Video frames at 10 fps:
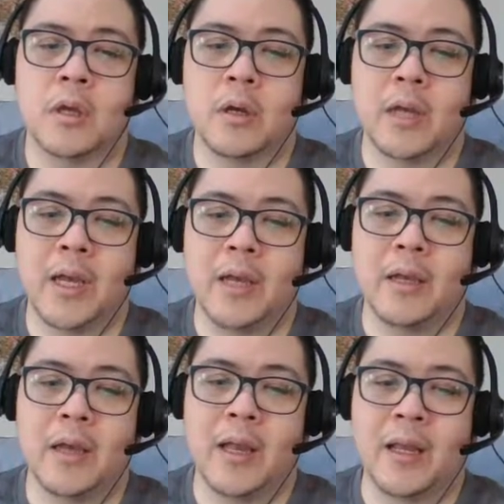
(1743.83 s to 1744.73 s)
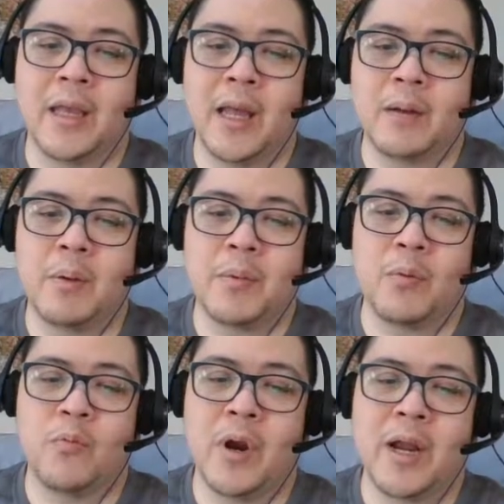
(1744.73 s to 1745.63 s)
Okay, and I can't remember
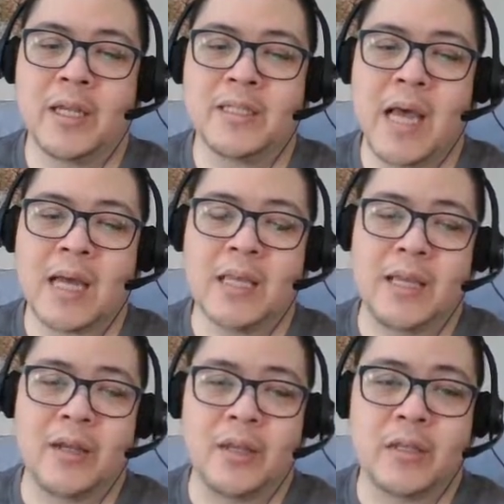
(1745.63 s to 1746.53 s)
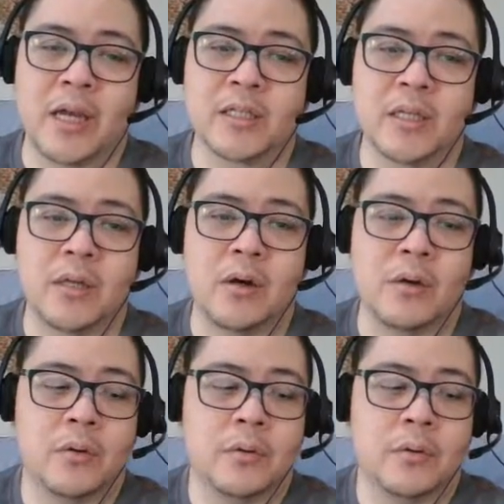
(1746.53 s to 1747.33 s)
where exactly you need to actually go.